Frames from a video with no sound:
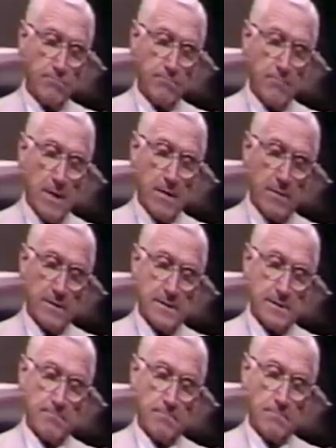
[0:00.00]

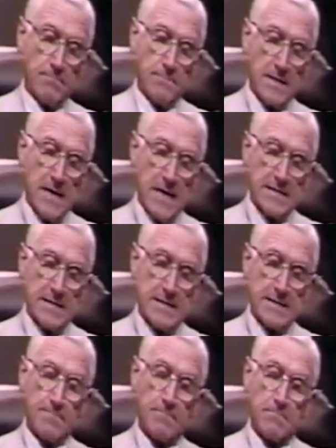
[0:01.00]
Margaret's
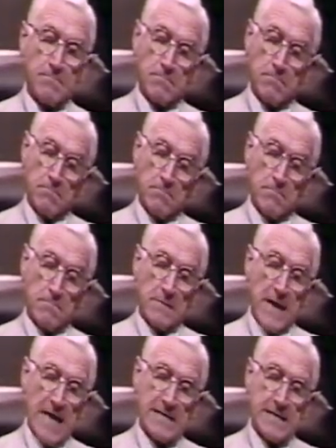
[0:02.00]
concert
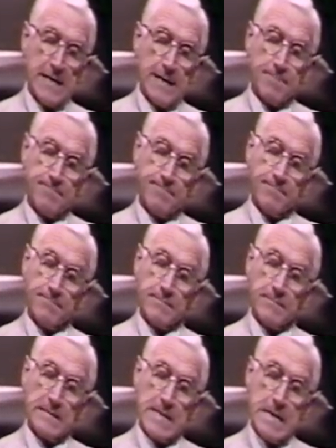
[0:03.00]
last night.
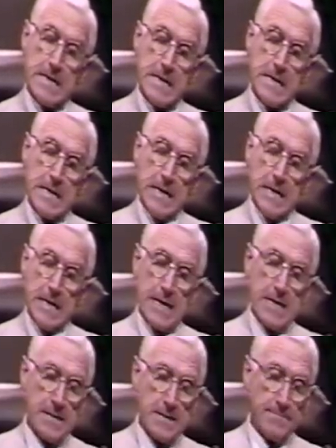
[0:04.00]

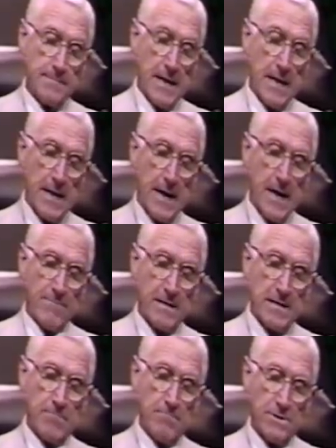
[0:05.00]
And I have
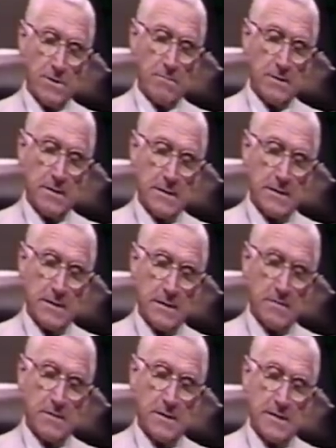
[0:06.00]
come to the
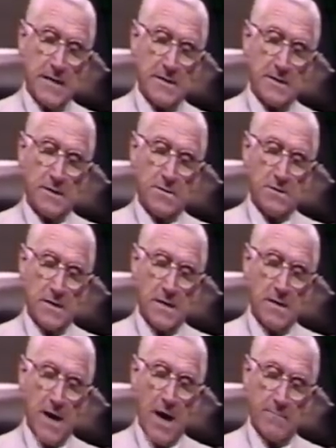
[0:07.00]
conclusion that you, sir,
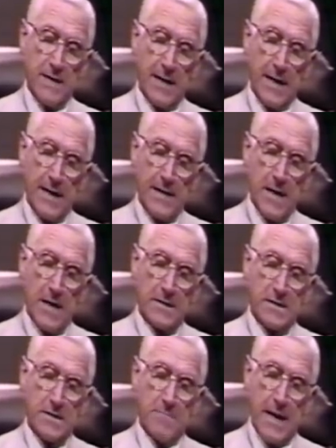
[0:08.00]
are an
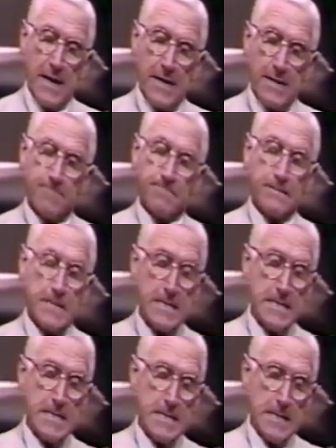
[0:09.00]
8-ulcer man
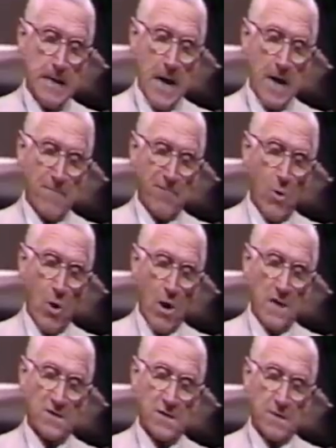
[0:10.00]
on
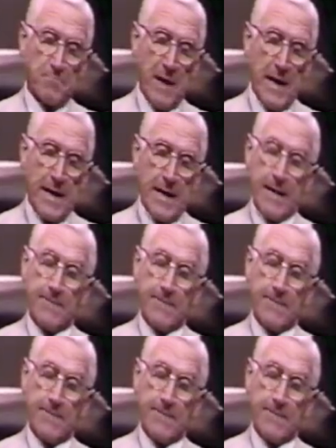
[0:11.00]
4-ulcer pay.